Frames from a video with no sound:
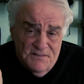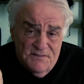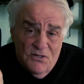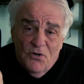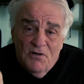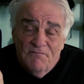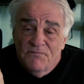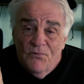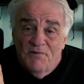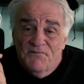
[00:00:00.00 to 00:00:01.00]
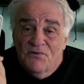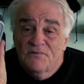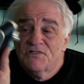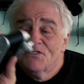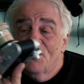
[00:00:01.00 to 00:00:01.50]
ton of
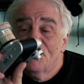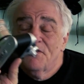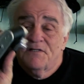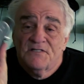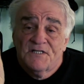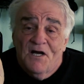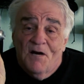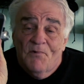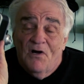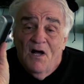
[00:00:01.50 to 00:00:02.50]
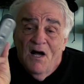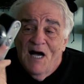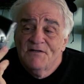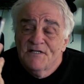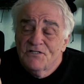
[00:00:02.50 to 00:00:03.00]
reviews done on this camera.
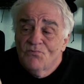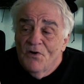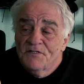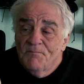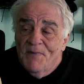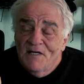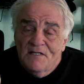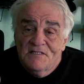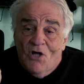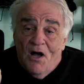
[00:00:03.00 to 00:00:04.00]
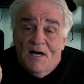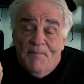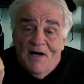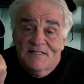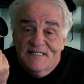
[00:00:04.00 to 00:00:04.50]
I just wanted to mainly talk
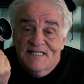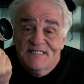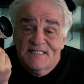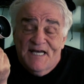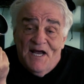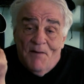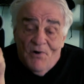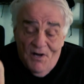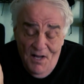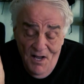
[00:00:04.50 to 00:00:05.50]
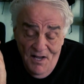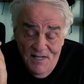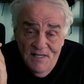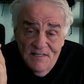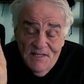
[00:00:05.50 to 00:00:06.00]
about this camera.
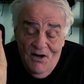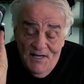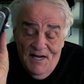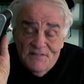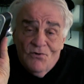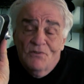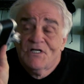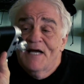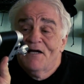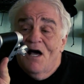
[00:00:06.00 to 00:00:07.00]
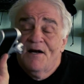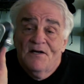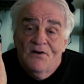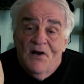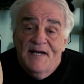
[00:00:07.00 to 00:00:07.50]
Now, I told you I got it
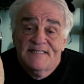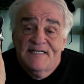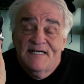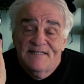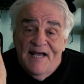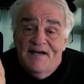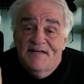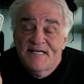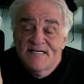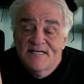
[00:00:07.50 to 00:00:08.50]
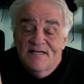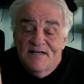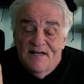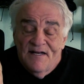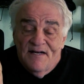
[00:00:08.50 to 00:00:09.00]
in
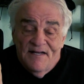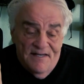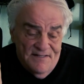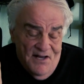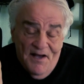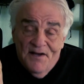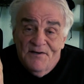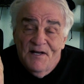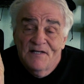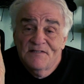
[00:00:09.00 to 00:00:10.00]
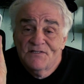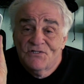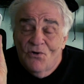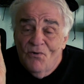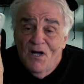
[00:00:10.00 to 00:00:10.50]
1989.
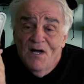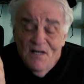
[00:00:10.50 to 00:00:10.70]
So